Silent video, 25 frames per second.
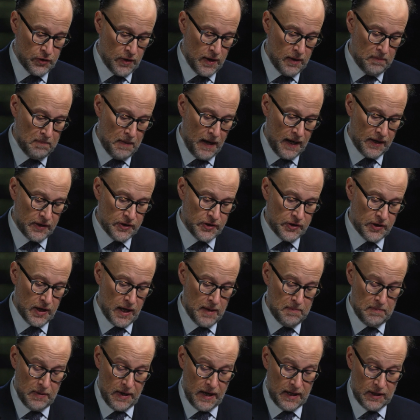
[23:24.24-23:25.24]
Israel
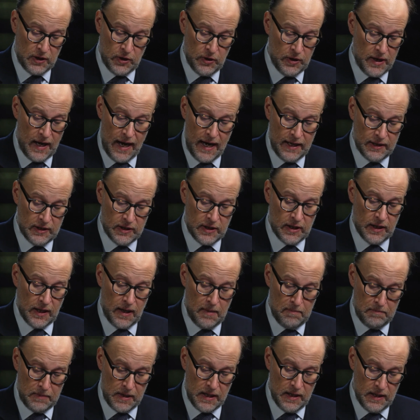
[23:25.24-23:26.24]
Palestine, but I could add
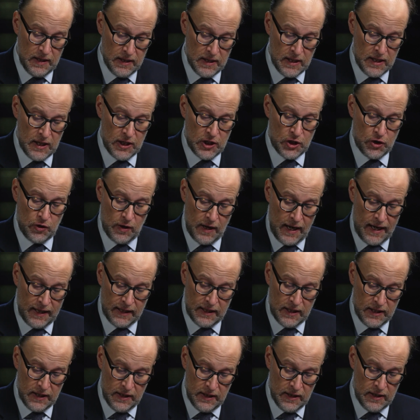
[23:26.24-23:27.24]
Colombia, Sri
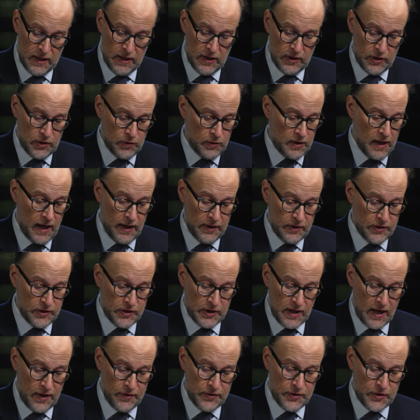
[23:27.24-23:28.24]
Lanka, Sudan, and
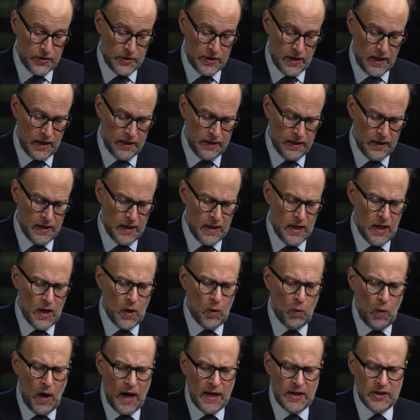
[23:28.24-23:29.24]
South Sudan.
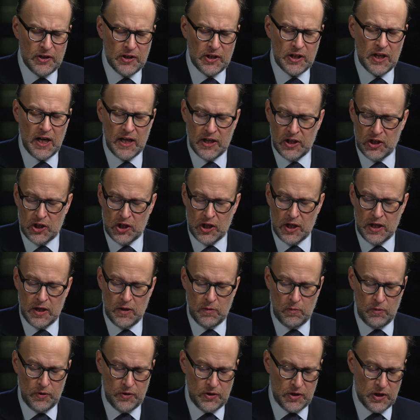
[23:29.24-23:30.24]
Why does a country
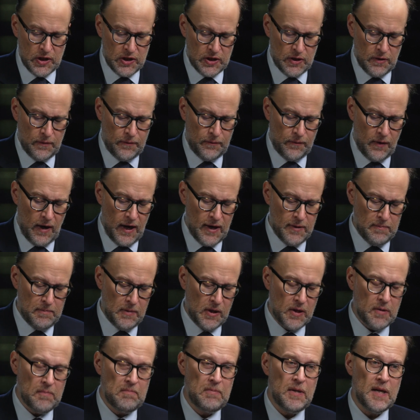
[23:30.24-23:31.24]
with just 5
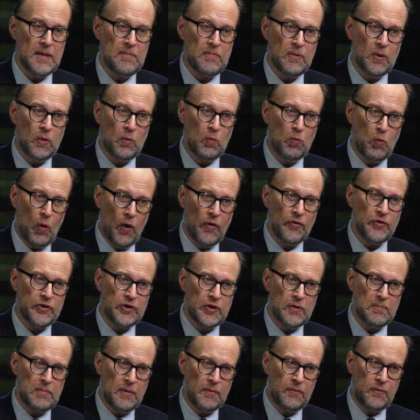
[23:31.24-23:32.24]
million people want
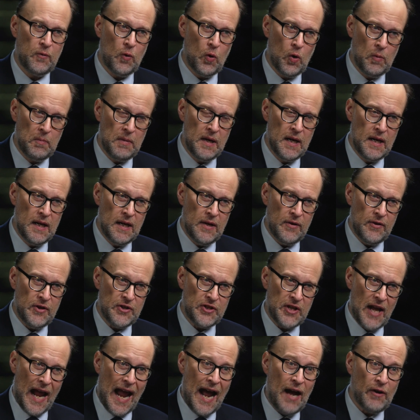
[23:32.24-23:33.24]
to perform
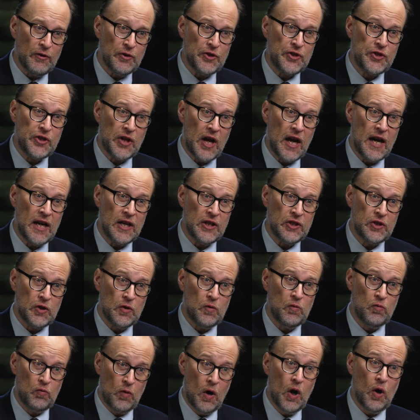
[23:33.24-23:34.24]
this outsized
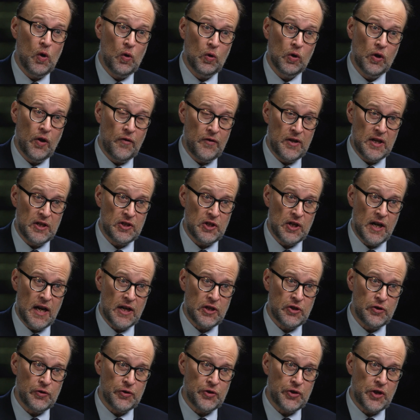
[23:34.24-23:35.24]
role on the
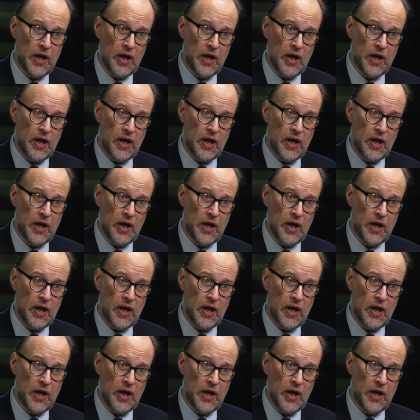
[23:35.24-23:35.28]
international